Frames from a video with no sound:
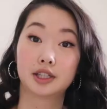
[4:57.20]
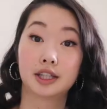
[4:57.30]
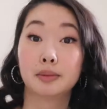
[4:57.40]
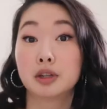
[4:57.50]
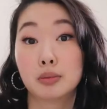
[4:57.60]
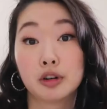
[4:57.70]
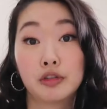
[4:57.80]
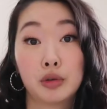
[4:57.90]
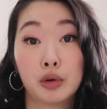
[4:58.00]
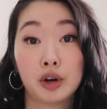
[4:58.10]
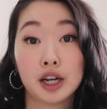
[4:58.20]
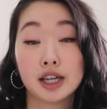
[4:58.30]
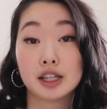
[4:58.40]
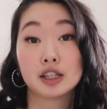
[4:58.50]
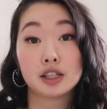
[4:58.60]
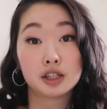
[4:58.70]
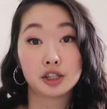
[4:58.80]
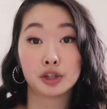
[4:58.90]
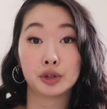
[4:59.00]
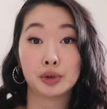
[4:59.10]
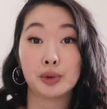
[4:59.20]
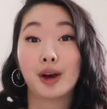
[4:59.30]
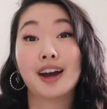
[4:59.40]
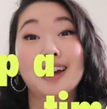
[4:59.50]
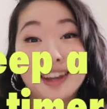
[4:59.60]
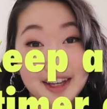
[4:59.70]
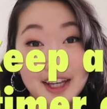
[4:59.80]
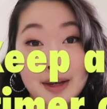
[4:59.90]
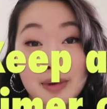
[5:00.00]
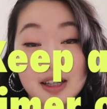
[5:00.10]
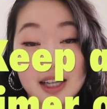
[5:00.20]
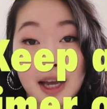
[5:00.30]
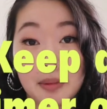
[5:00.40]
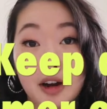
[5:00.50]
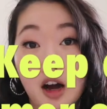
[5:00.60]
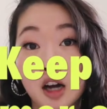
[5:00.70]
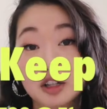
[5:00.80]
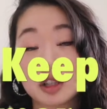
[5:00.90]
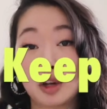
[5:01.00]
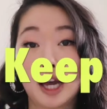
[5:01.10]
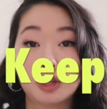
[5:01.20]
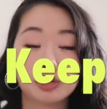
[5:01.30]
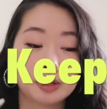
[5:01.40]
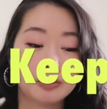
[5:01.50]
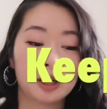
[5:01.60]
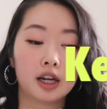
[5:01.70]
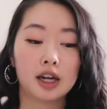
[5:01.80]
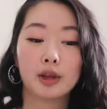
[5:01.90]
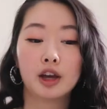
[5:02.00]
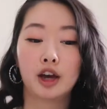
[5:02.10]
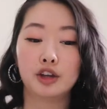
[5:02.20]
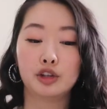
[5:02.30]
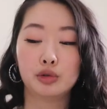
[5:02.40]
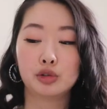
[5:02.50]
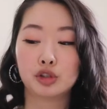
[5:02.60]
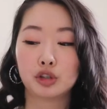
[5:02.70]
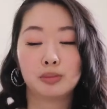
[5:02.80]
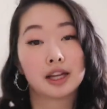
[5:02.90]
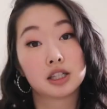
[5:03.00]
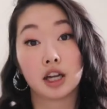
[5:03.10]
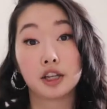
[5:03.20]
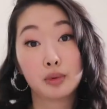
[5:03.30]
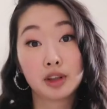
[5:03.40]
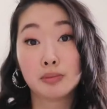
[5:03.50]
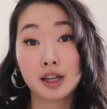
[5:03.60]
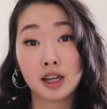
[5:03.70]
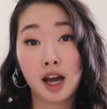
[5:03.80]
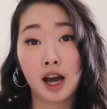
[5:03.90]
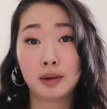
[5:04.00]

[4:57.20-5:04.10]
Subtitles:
tip number 4 is to keep a timer on. So I usually put a YouTube like study with me